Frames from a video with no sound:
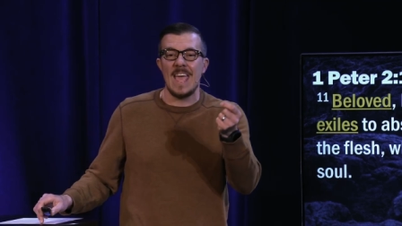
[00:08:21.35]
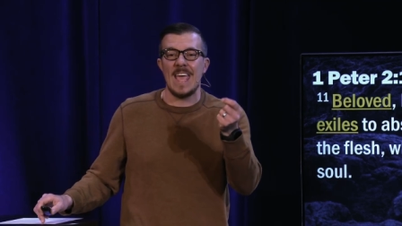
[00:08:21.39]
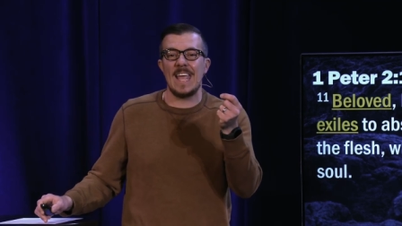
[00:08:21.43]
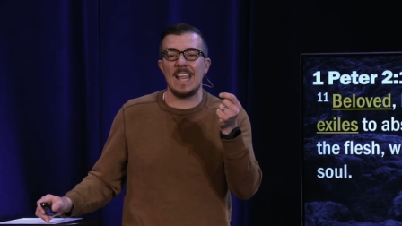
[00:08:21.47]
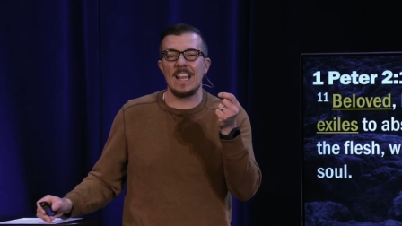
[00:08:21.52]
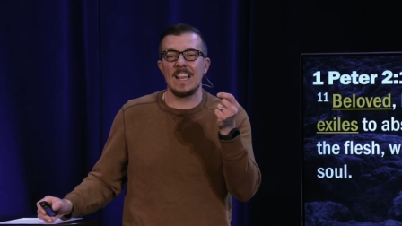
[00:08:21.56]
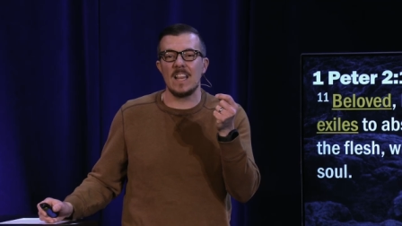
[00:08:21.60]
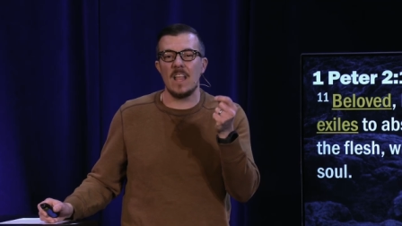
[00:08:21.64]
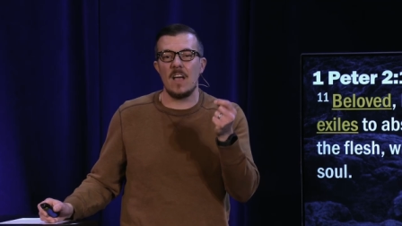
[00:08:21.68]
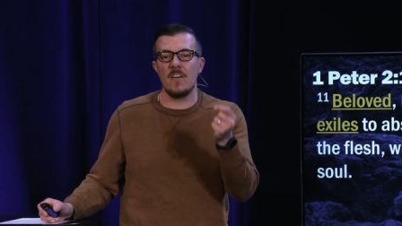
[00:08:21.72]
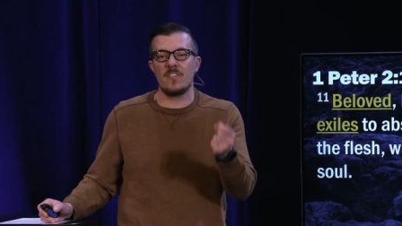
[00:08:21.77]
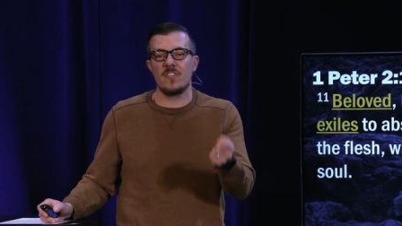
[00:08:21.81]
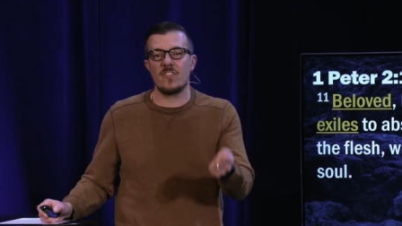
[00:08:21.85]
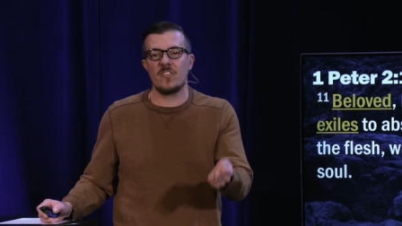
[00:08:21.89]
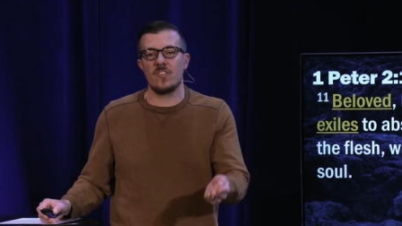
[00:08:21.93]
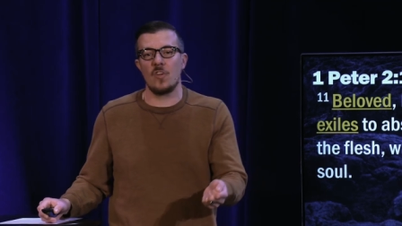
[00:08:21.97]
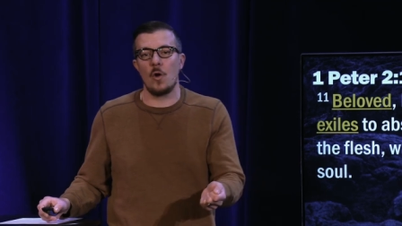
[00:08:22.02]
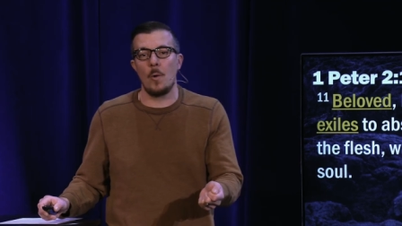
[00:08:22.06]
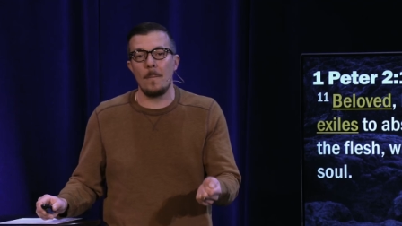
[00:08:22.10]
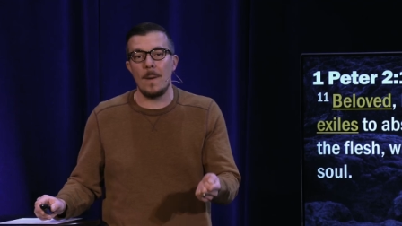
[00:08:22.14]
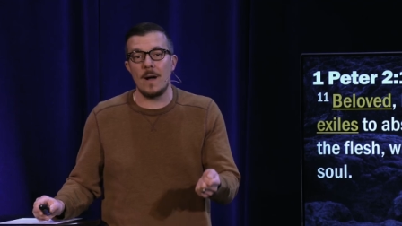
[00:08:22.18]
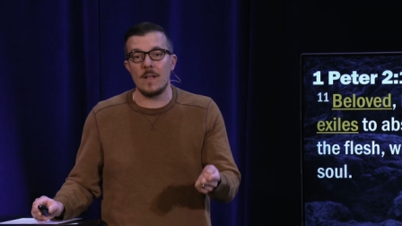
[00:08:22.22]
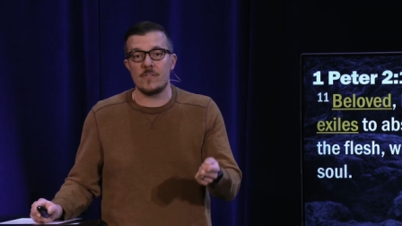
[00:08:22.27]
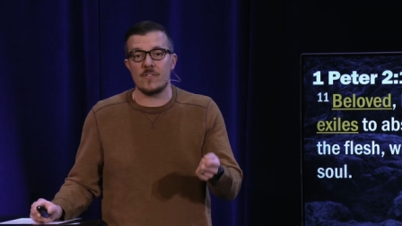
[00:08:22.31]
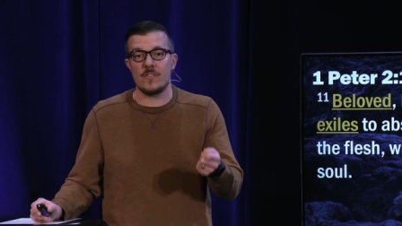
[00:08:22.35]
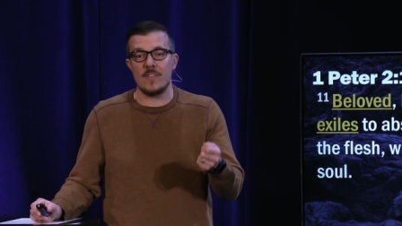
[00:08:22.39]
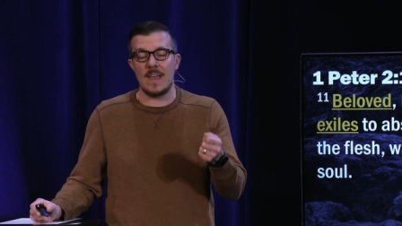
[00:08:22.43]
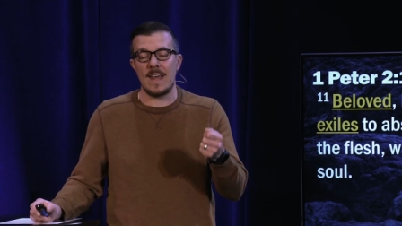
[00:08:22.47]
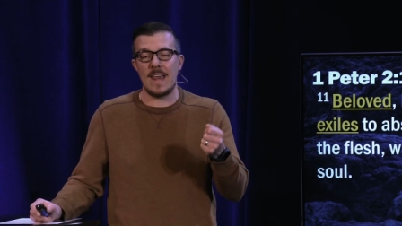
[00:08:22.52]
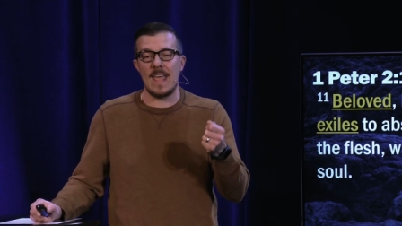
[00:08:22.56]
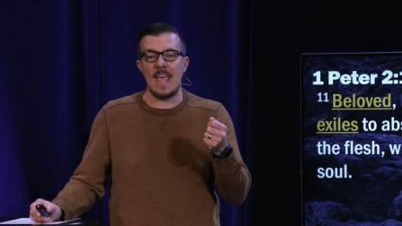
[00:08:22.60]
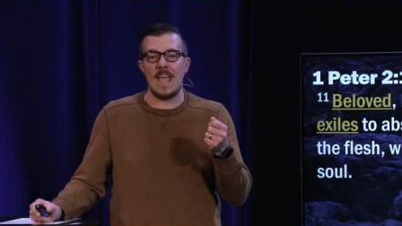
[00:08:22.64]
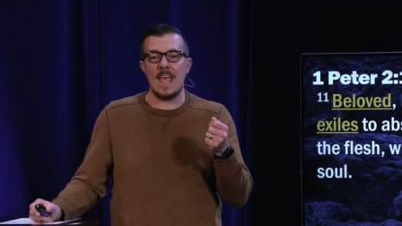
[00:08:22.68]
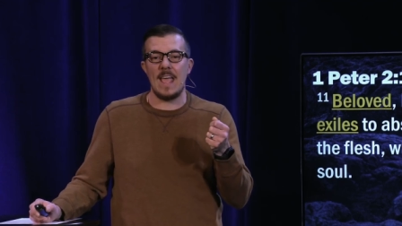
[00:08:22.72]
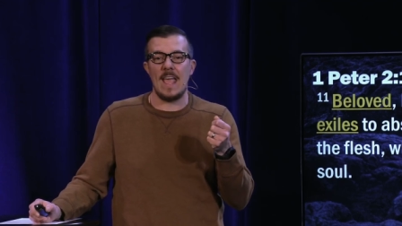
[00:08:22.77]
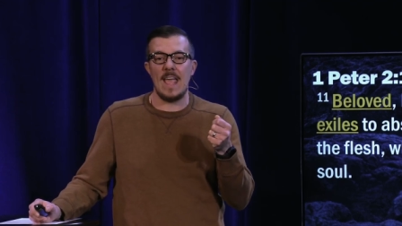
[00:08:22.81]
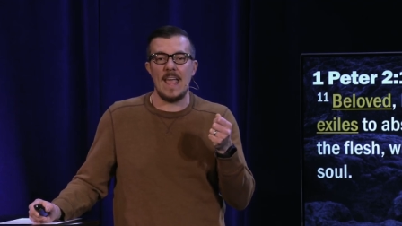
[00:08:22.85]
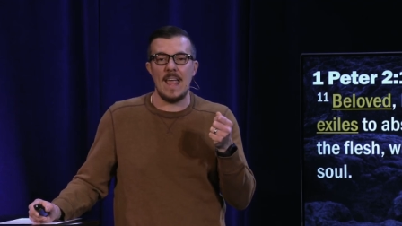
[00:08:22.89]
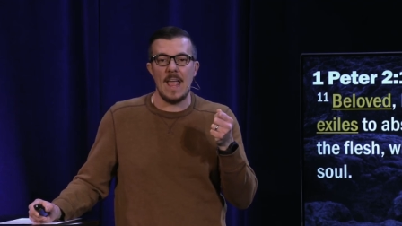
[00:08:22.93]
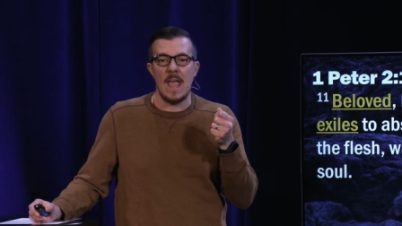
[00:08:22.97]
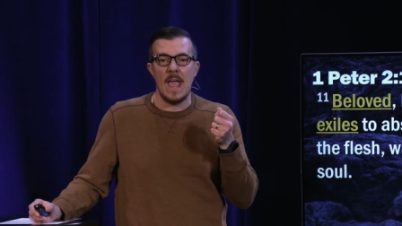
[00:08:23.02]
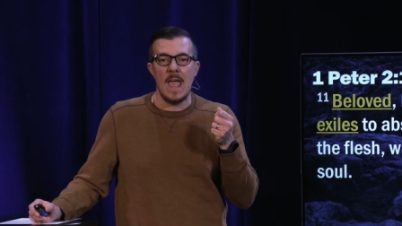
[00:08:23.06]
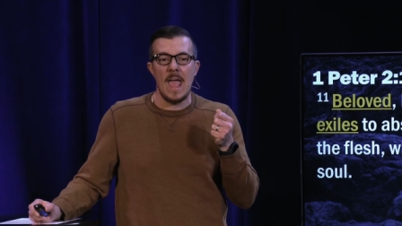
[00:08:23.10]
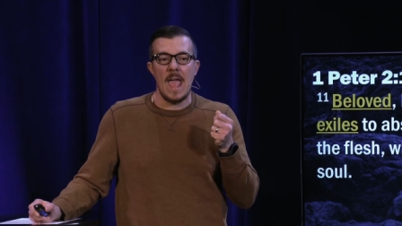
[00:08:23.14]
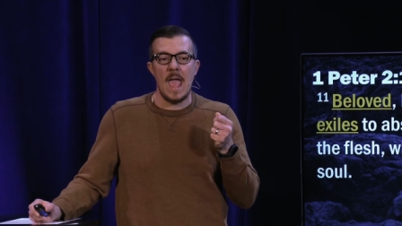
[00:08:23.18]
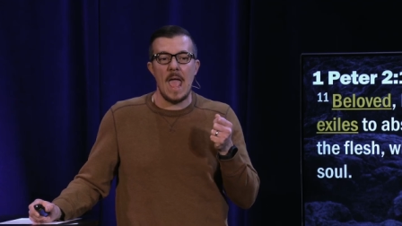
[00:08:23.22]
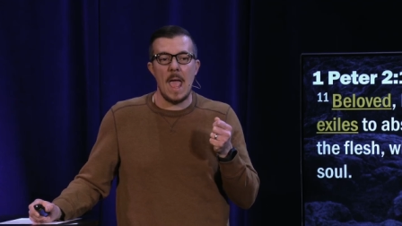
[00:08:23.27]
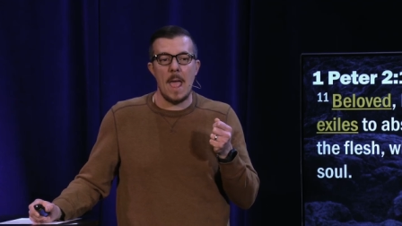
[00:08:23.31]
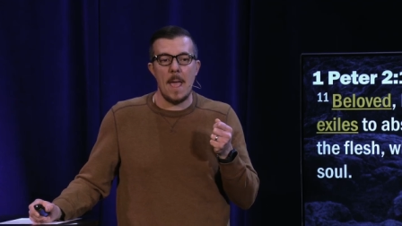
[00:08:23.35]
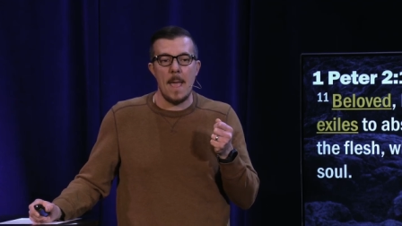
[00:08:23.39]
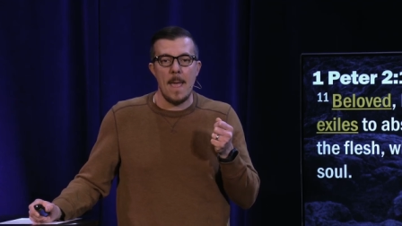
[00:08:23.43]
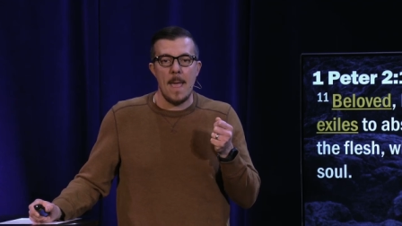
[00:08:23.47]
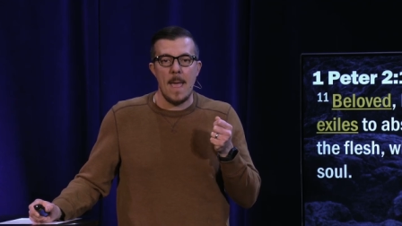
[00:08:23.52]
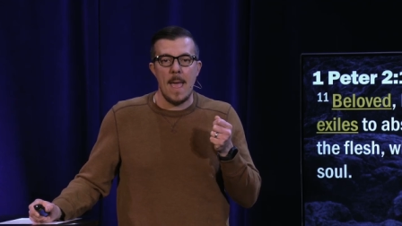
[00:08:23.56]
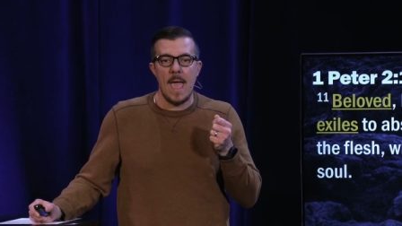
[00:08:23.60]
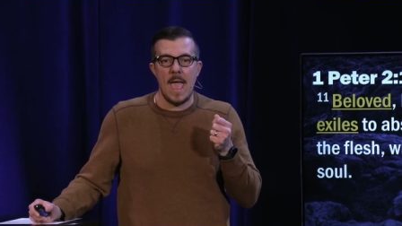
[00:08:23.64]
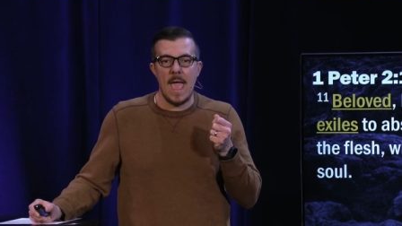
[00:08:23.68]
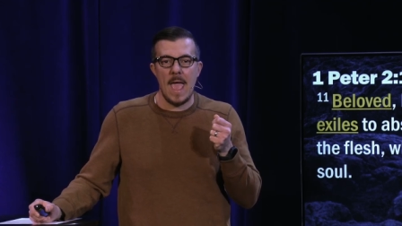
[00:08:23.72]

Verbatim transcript: He loves so much that it, it, it,